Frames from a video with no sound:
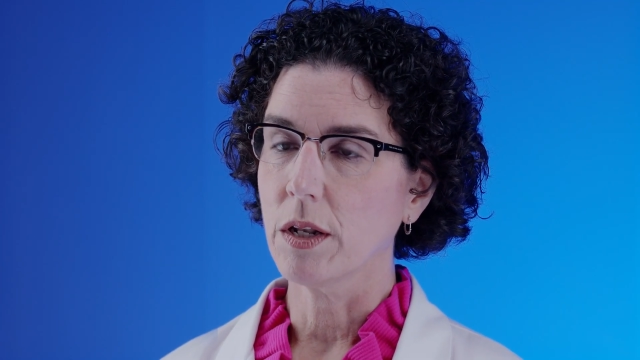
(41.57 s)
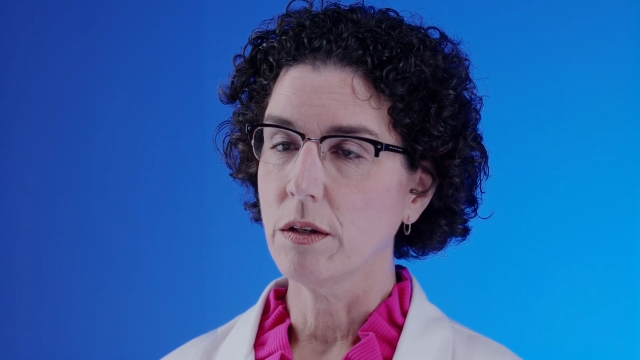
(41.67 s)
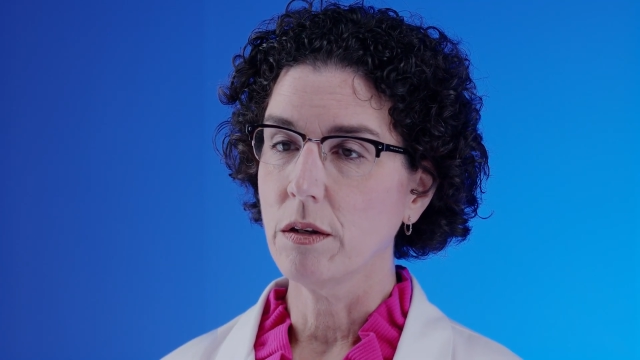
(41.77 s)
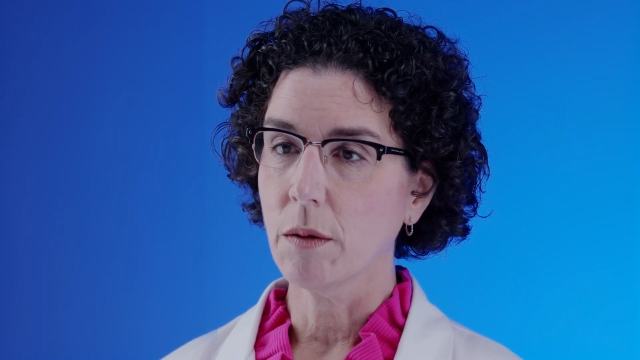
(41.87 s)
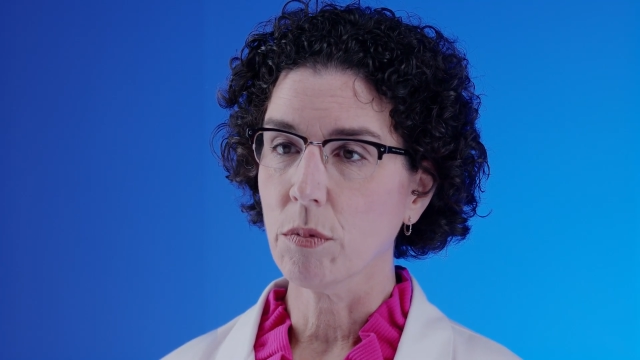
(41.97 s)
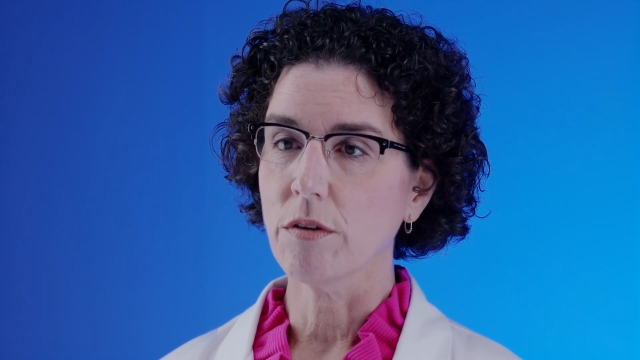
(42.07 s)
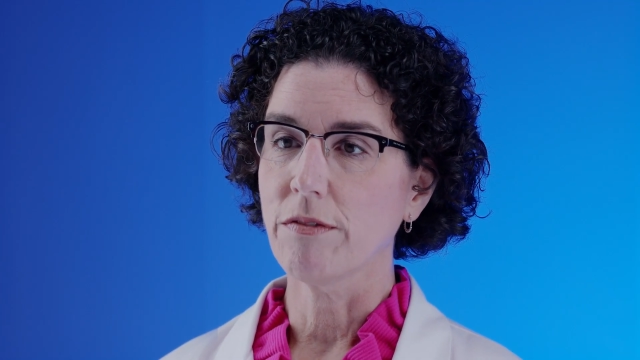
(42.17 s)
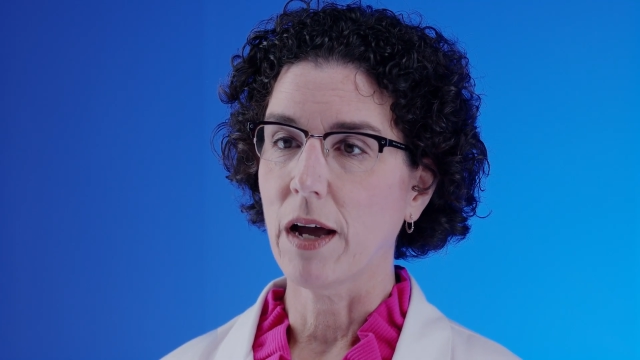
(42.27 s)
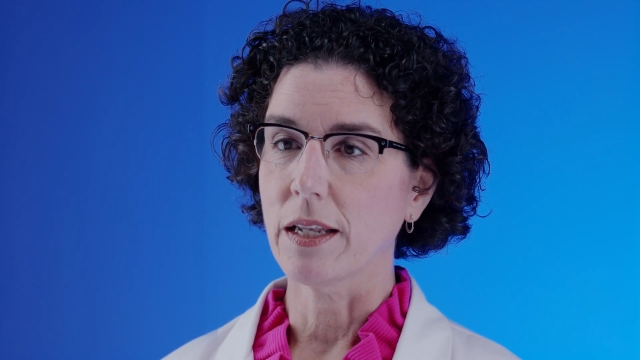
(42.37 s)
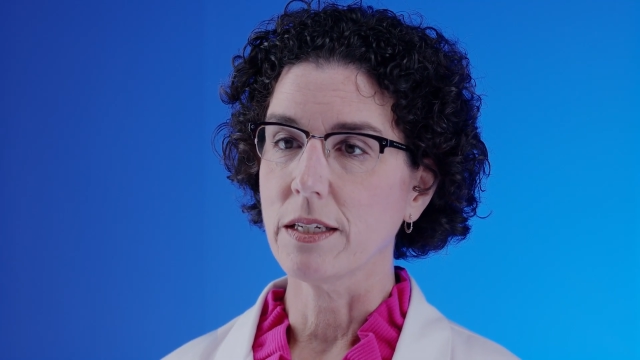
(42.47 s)
a number of
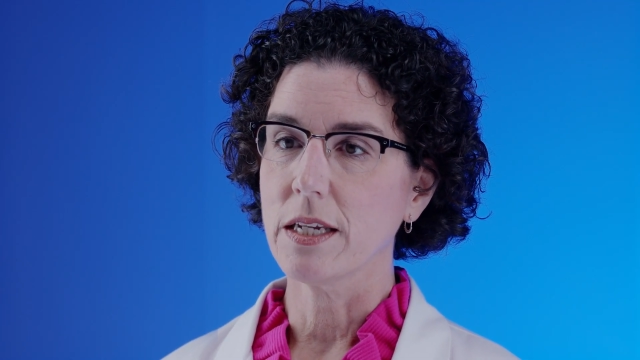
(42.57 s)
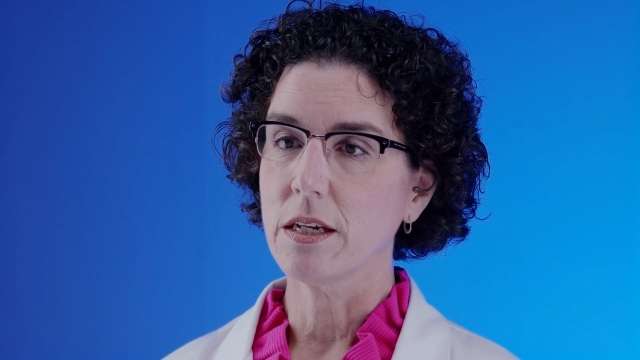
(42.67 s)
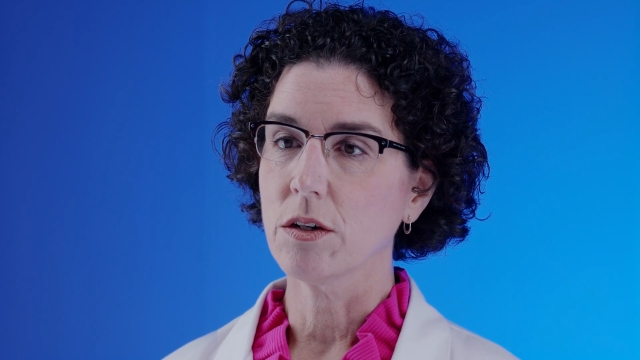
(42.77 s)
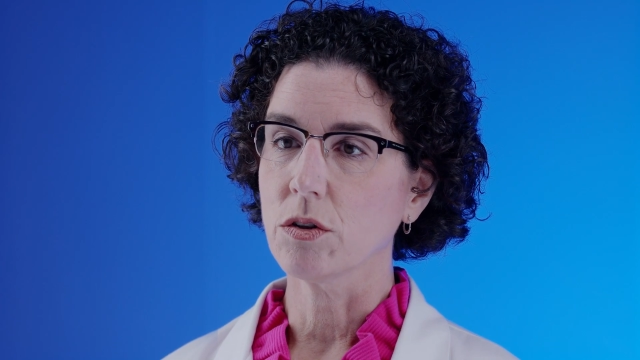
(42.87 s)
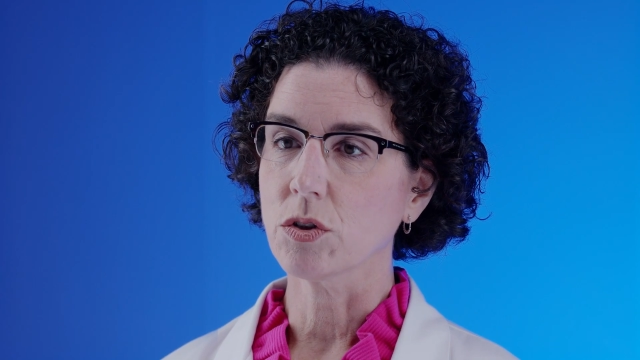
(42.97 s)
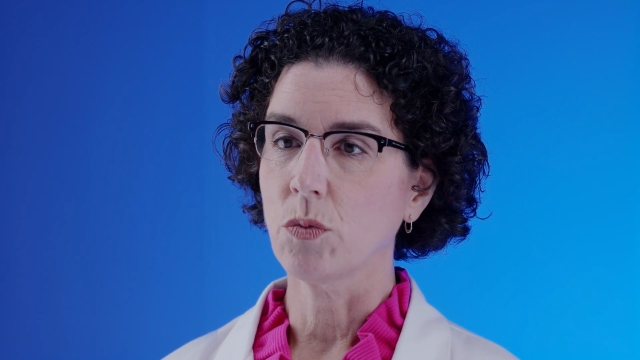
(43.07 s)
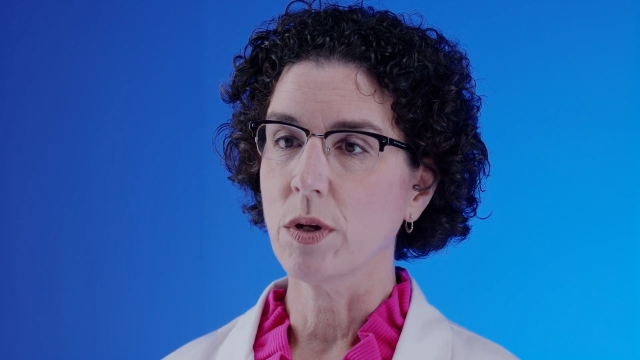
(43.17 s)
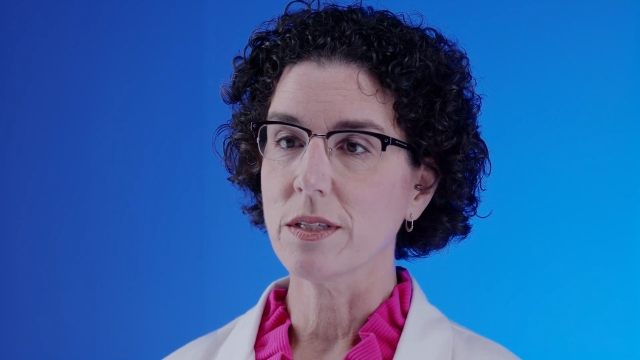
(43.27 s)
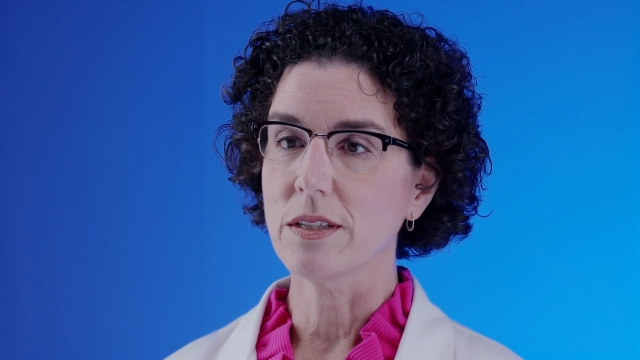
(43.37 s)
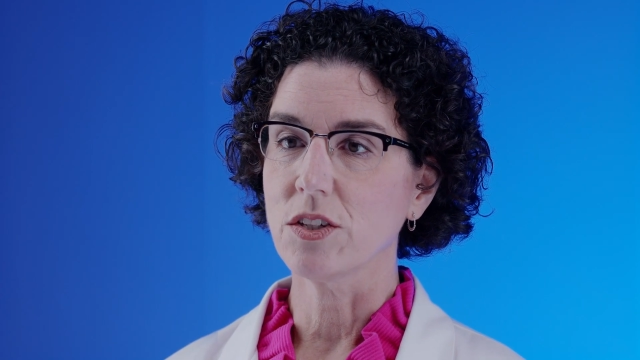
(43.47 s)
volunteers
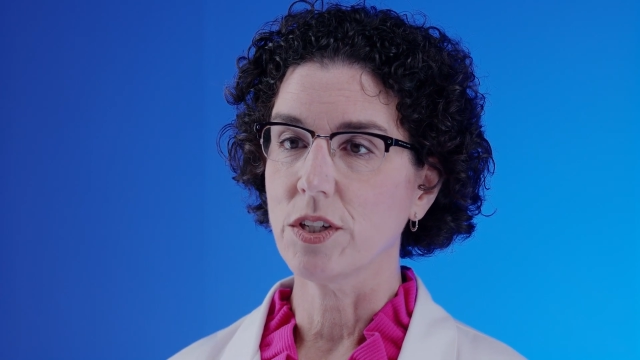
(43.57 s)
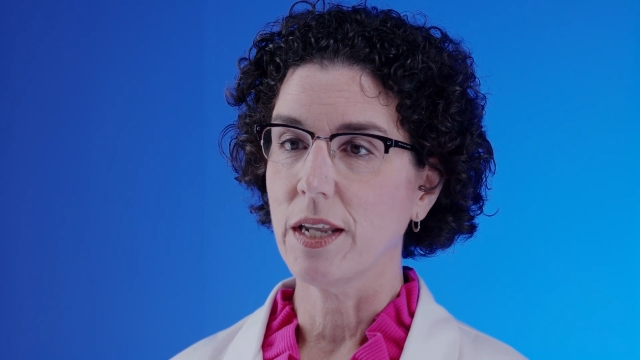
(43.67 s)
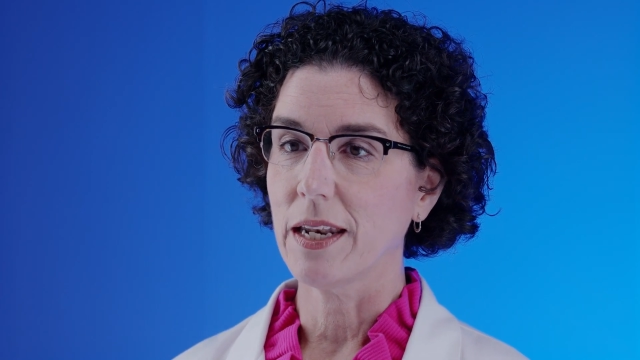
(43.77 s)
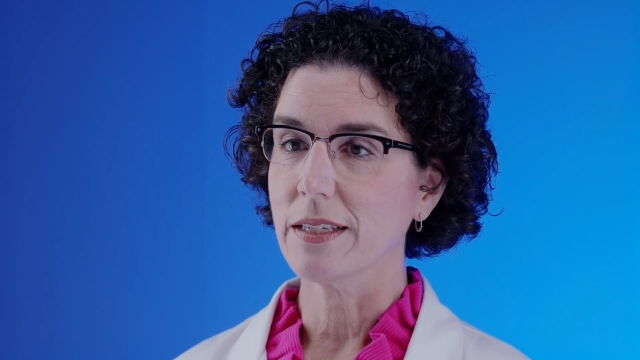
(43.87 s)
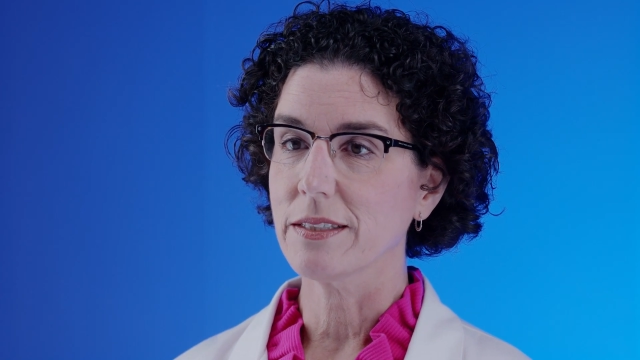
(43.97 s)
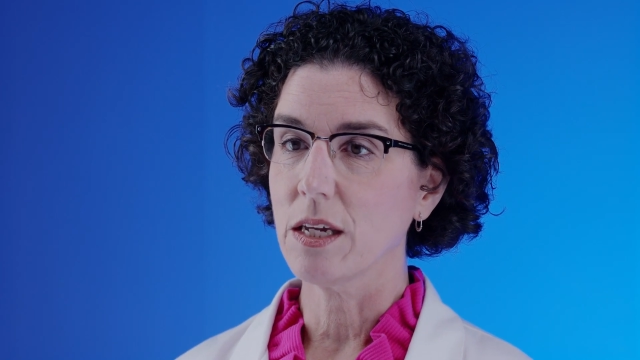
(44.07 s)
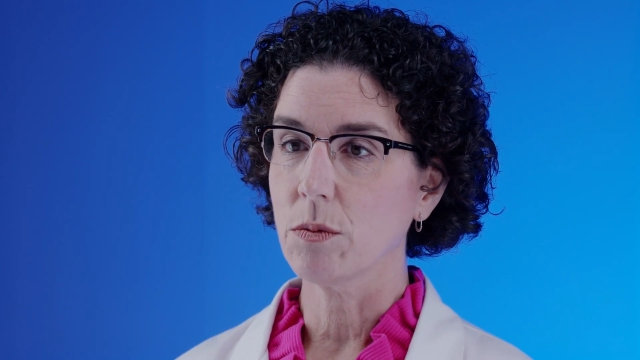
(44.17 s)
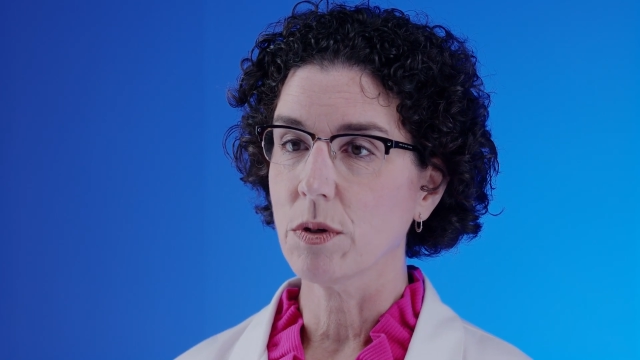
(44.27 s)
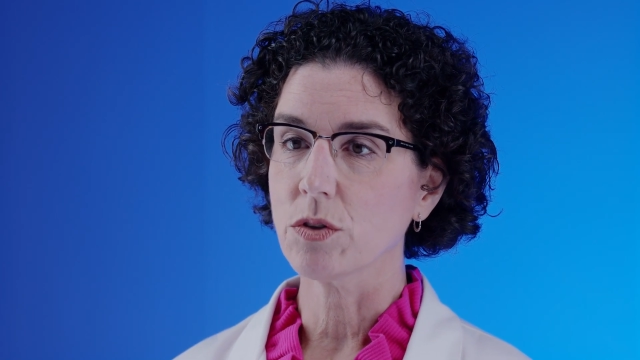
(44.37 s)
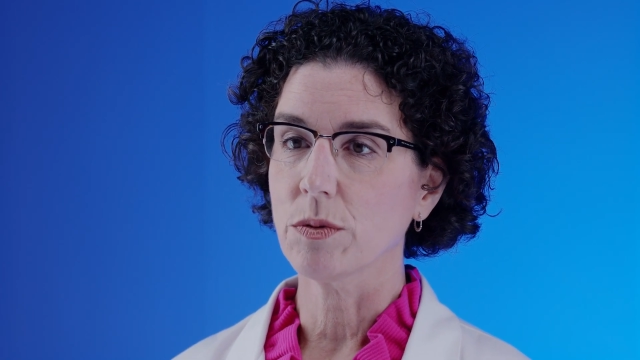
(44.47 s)
once the genetic
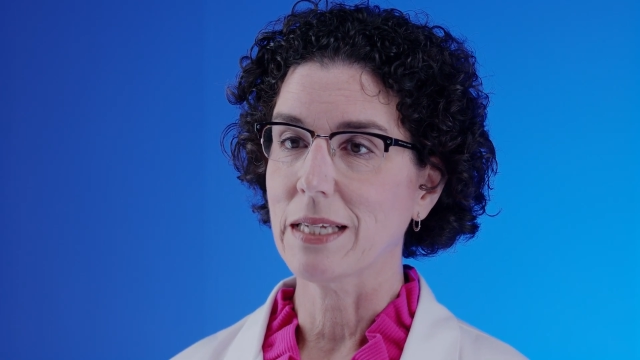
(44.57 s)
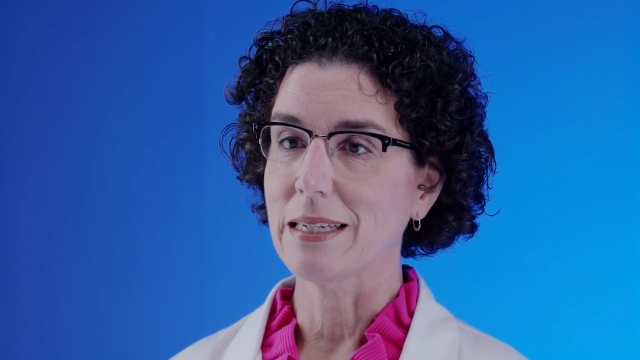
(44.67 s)
sequence was